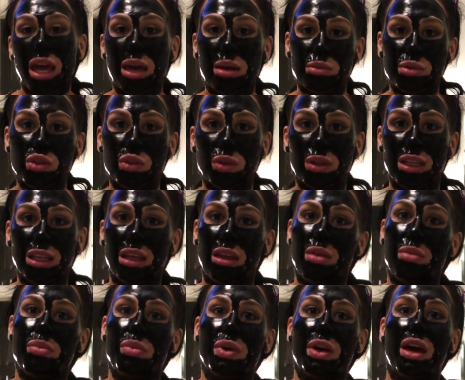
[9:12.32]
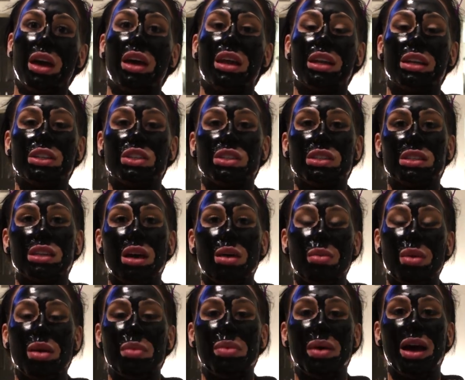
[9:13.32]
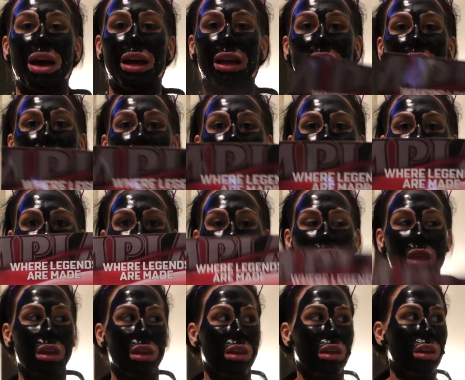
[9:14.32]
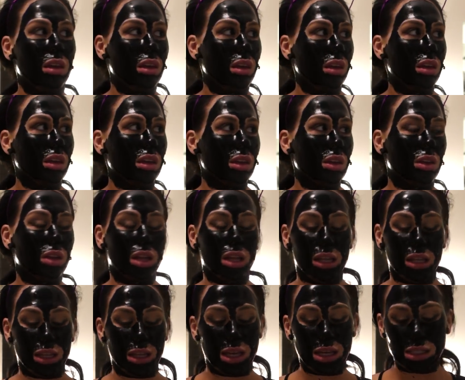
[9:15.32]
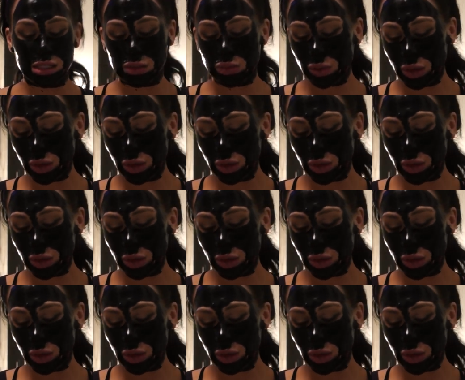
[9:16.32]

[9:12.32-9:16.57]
am doing the Olympia, and I just got my packet, you know, like last